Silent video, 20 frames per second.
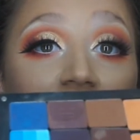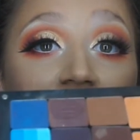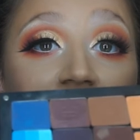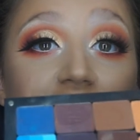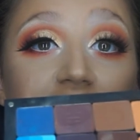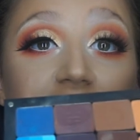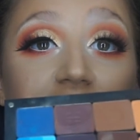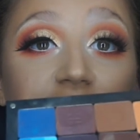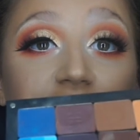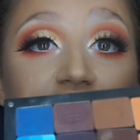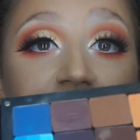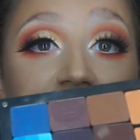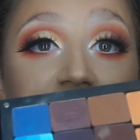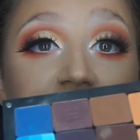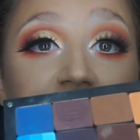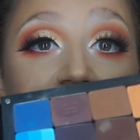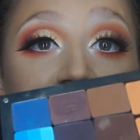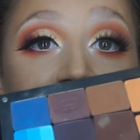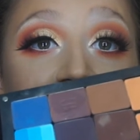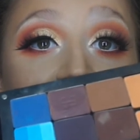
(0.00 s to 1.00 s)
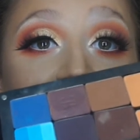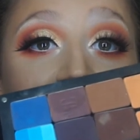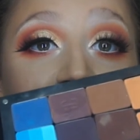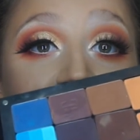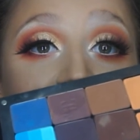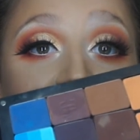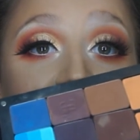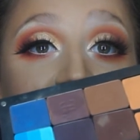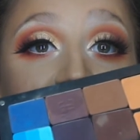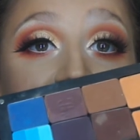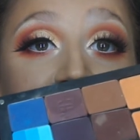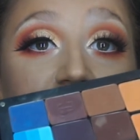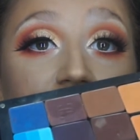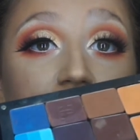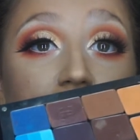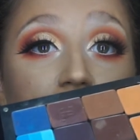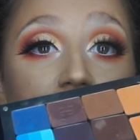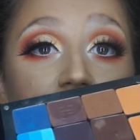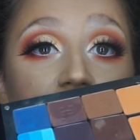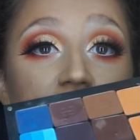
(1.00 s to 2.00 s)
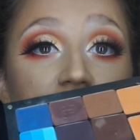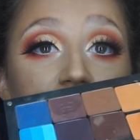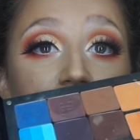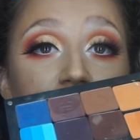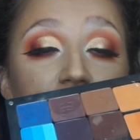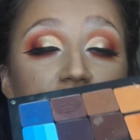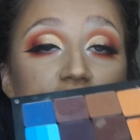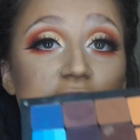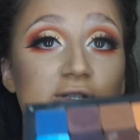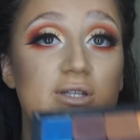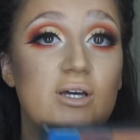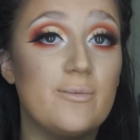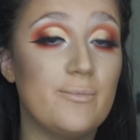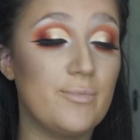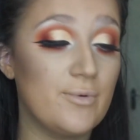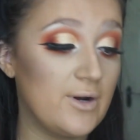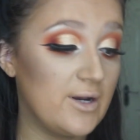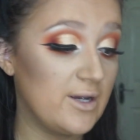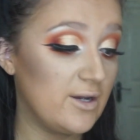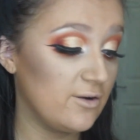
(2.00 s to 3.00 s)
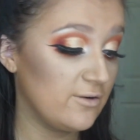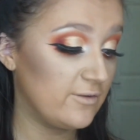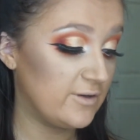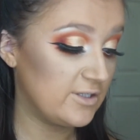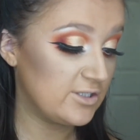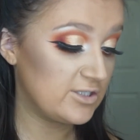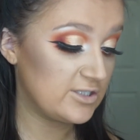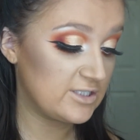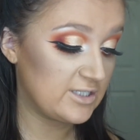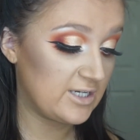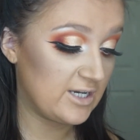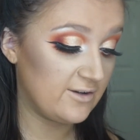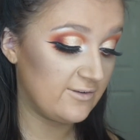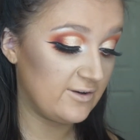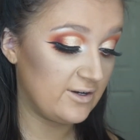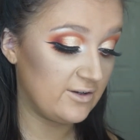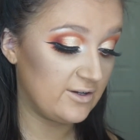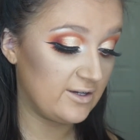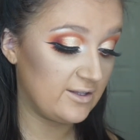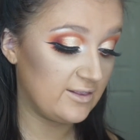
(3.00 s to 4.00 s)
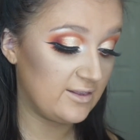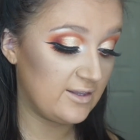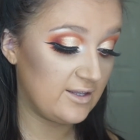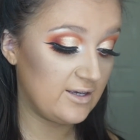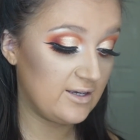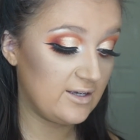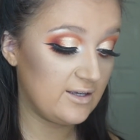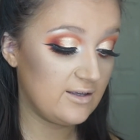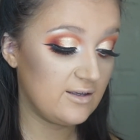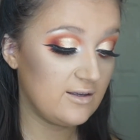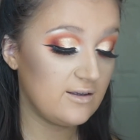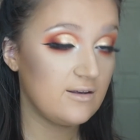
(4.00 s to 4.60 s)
17 Face and Body Blush, that bright orange scary looking thing.